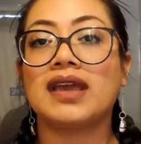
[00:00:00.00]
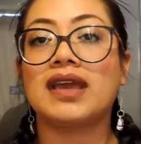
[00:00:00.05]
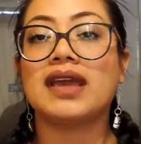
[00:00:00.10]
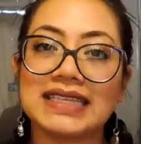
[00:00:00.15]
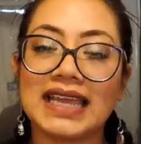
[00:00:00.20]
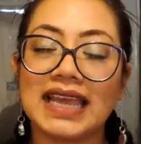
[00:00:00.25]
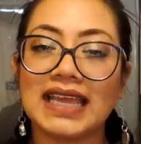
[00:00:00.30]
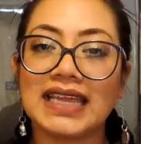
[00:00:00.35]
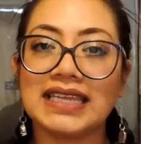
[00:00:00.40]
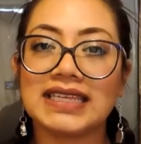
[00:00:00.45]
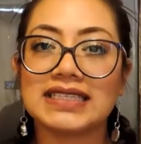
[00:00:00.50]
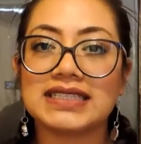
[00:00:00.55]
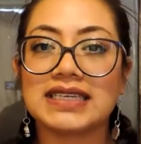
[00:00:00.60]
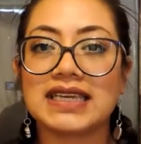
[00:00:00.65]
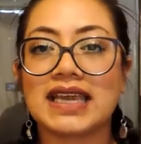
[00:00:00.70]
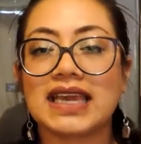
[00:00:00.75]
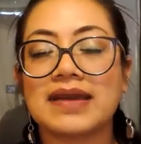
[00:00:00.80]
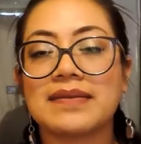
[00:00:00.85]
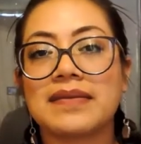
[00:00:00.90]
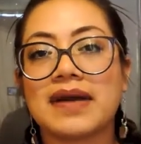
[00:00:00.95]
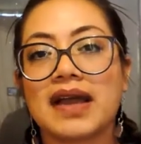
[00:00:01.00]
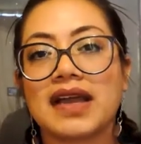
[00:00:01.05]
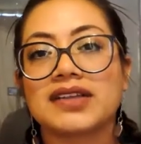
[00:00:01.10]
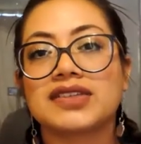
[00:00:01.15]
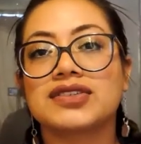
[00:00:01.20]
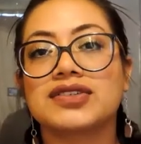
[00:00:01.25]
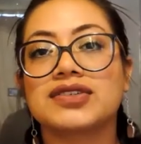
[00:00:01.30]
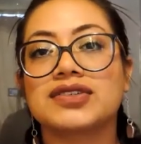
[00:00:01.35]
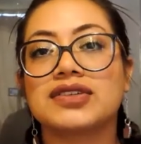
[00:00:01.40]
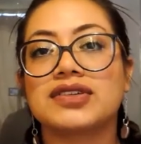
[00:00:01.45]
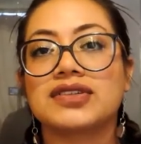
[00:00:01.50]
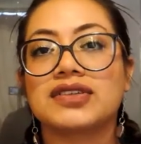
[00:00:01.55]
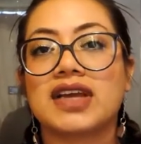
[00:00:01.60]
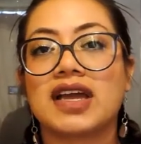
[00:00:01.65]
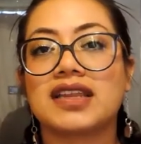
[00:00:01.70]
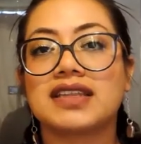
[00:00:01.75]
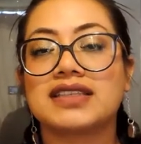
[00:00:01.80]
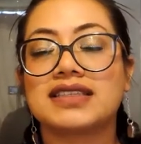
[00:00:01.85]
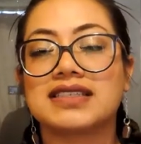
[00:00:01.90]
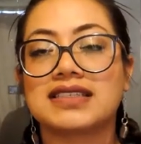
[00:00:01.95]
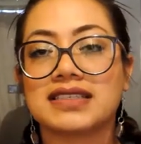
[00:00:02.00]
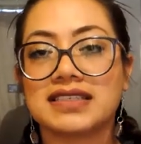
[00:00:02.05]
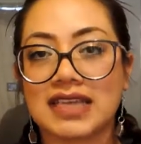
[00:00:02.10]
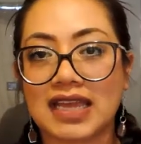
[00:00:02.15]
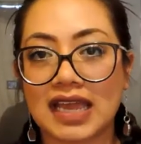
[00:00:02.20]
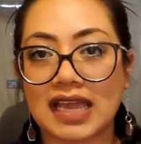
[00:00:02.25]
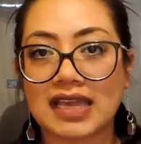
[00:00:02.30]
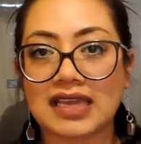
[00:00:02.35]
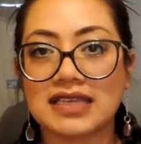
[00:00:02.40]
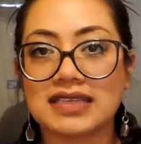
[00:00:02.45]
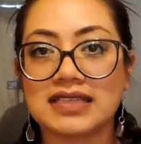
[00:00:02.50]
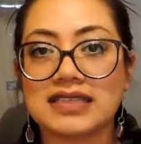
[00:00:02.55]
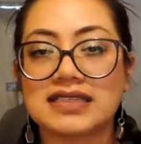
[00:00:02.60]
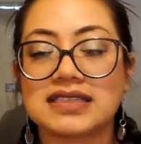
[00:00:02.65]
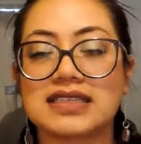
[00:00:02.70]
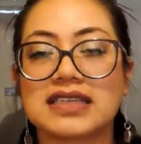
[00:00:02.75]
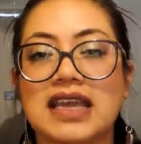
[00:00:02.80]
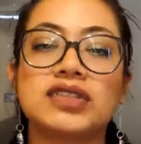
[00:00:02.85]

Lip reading: Nate came back to the United States,